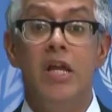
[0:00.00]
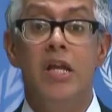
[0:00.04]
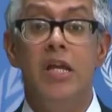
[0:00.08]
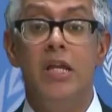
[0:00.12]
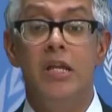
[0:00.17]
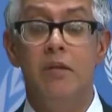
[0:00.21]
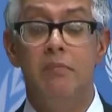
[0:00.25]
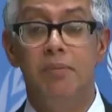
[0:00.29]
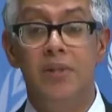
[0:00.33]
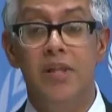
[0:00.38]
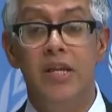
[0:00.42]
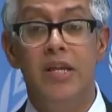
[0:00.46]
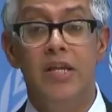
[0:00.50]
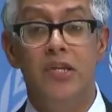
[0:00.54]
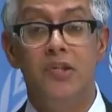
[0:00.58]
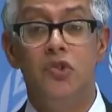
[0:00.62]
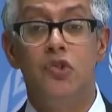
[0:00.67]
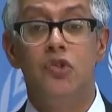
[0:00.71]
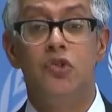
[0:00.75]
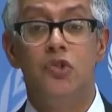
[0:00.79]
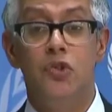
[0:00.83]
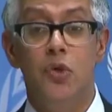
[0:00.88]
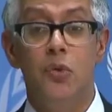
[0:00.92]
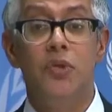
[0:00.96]
in place
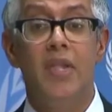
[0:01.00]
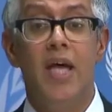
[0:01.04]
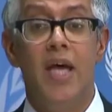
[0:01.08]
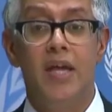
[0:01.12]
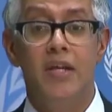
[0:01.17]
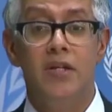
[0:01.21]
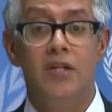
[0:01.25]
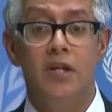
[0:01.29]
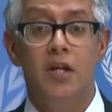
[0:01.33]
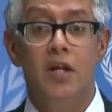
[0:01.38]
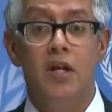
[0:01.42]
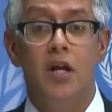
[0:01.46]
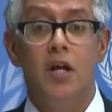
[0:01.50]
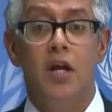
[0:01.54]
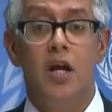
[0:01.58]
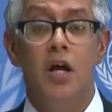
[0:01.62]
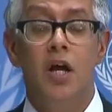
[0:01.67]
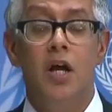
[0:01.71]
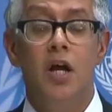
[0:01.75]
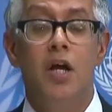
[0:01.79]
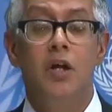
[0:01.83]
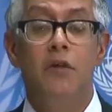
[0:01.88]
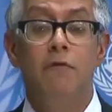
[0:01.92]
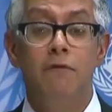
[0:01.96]
so that
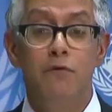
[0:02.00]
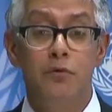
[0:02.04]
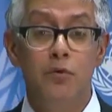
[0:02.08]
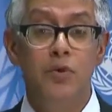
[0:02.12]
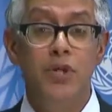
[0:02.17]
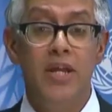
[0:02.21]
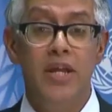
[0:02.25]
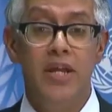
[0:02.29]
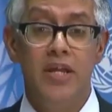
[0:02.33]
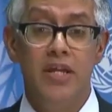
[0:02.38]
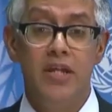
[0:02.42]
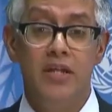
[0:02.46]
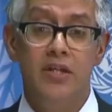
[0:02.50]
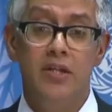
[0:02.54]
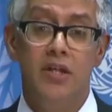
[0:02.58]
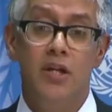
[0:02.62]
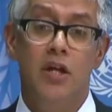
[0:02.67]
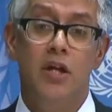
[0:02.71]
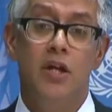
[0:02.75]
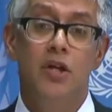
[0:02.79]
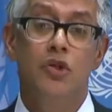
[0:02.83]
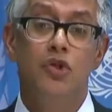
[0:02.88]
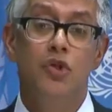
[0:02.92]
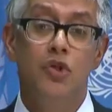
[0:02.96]
food aid
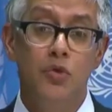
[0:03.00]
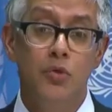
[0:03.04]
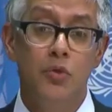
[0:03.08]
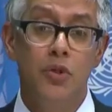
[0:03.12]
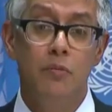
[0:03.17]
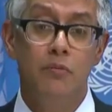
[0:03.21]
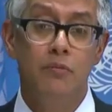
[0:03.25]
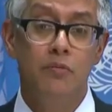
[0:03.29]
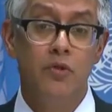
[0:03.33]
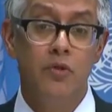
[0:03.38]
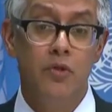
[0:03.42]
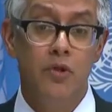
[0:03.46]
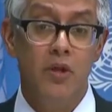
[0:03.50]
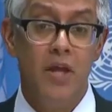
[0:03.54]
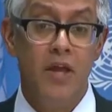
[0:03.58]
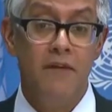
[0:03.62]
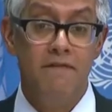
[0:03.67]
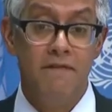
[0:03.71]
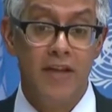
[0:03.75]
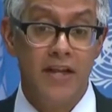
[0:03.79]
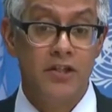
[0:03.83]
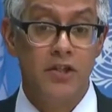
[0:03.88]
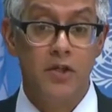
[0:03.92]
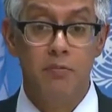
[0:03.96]
to the
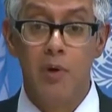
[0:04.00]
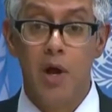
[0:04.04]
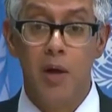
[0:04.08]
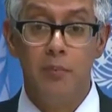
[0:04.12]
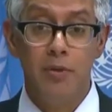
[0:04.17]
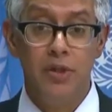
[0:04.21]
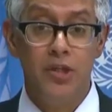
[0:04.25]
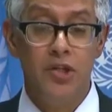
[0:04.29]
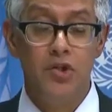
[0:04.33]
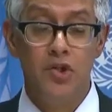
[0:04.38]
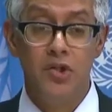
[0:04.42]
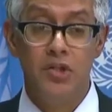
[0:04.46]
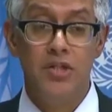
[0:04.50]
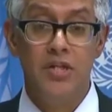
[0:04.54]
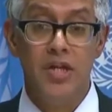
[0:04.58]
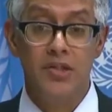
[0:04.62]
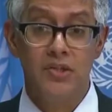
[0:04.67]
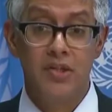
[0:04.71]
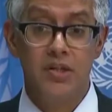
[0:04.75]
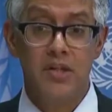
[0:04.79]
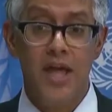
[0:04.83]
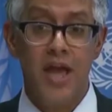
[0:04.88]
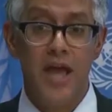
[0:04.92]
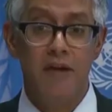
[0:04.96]
affected population
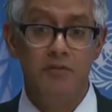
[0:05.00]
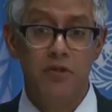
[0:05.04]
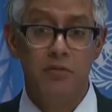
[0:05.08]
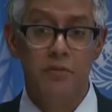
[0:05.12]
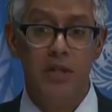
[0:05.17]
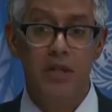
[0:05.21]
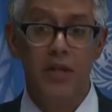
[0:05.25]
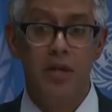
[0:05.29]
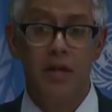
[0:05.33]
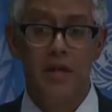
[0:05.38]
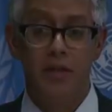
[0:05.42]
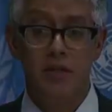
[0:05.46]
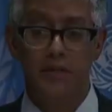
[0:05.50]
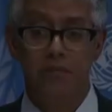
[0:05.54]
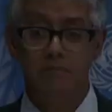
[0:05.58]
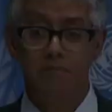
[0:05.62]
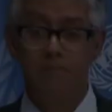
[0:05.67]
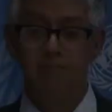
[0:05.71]
doesn't have to be cut.